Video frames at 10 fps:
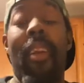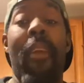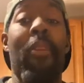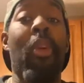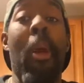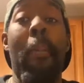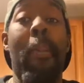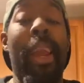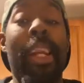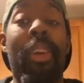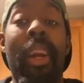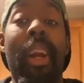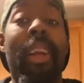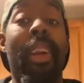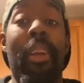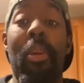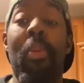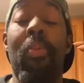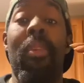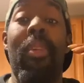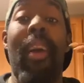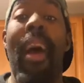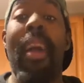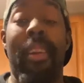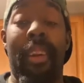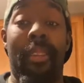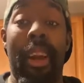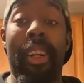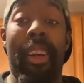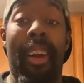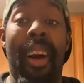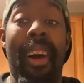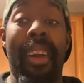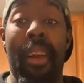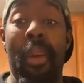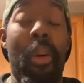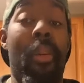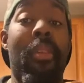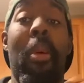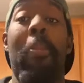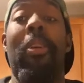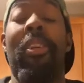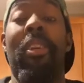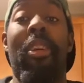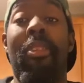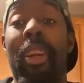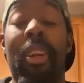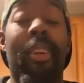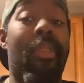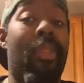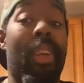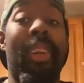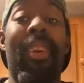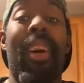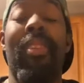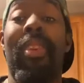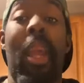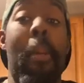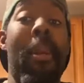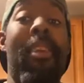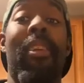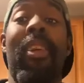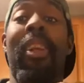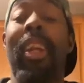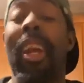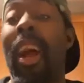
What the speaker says: if you're a patron and you dine at a restaurant and you don't tip your server, you're honestly a piece of shit.